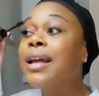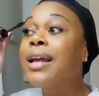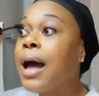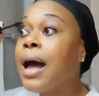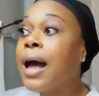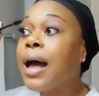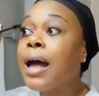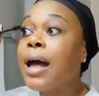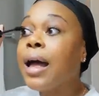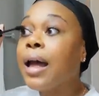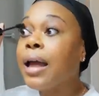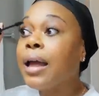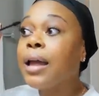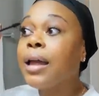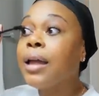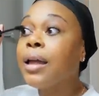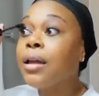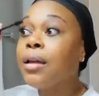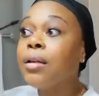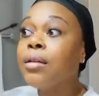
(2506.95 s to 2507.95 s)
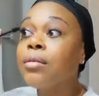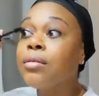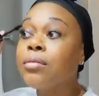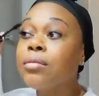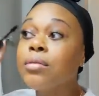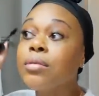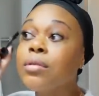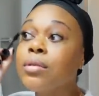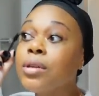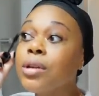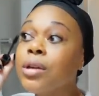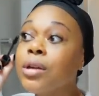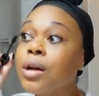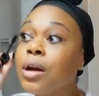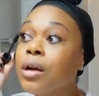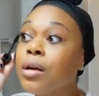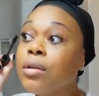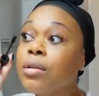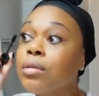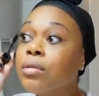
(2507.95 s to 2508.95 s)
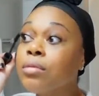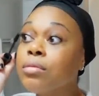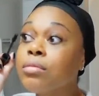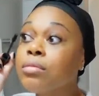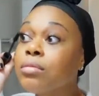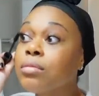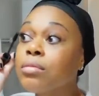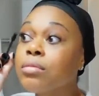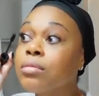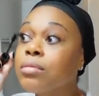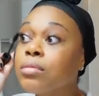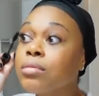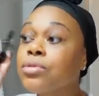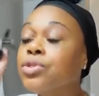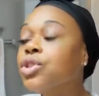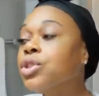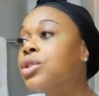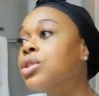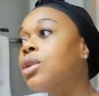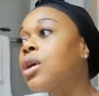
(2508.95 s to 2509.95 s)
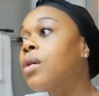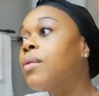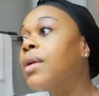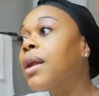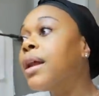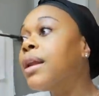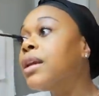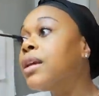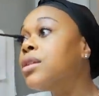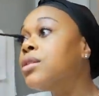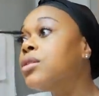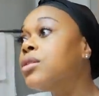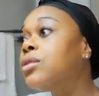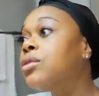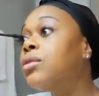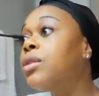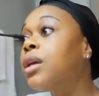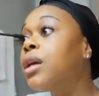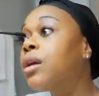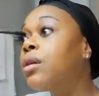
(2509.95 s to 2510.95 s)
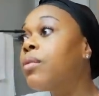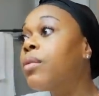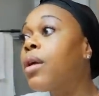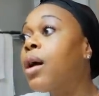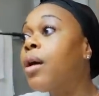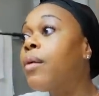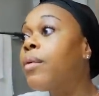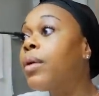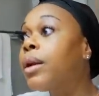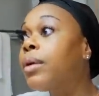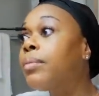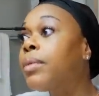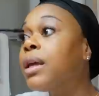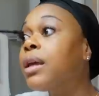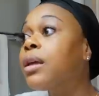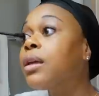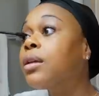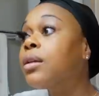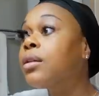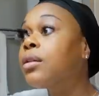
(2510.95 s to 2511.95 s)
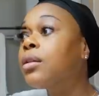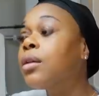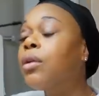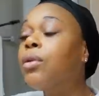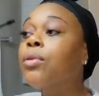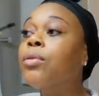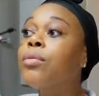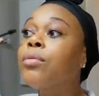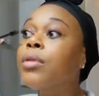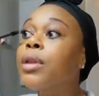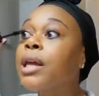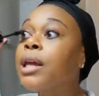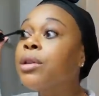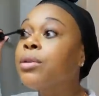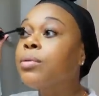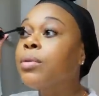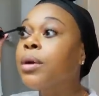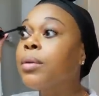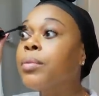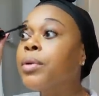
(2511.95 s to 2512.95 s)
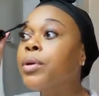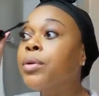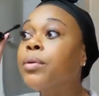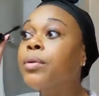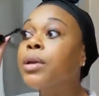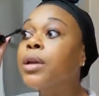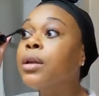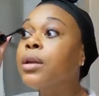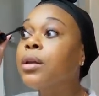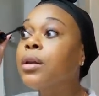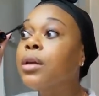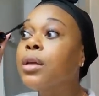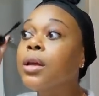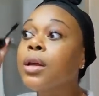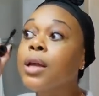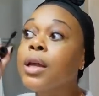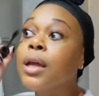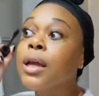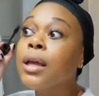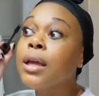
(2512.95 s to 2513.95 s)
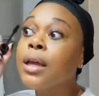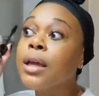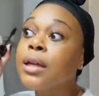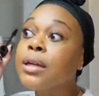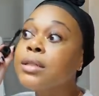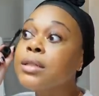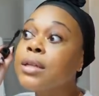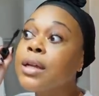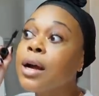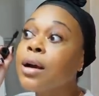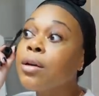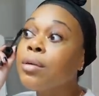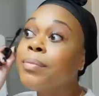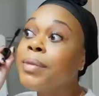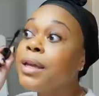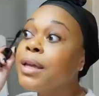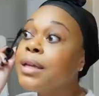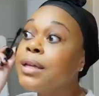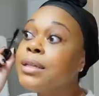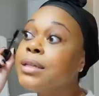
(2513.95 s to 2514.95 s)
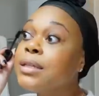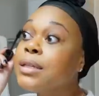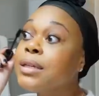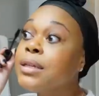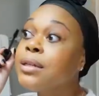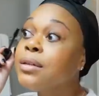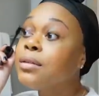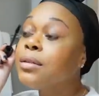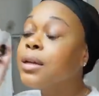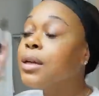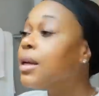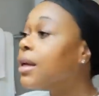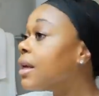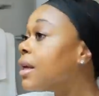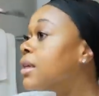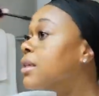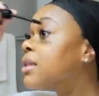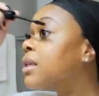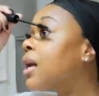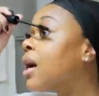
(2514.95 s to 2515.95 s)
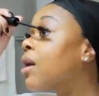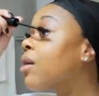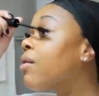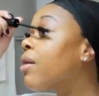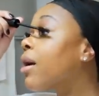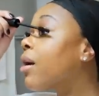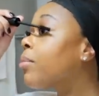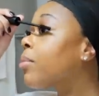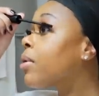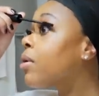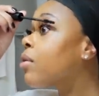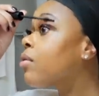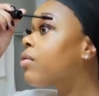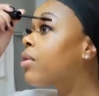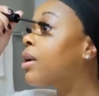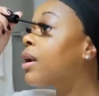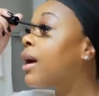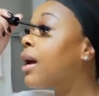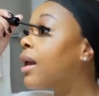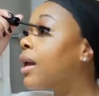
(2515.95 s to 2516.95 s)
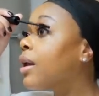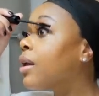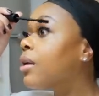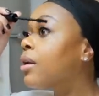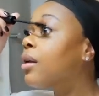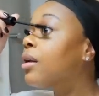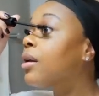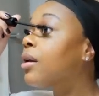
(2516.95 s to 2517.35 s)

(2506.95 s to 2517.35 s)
I you know, just know what I need to do to get where I want to be. So that's what I'm doing. And it's not going to be easy. It's not going to happen overnight.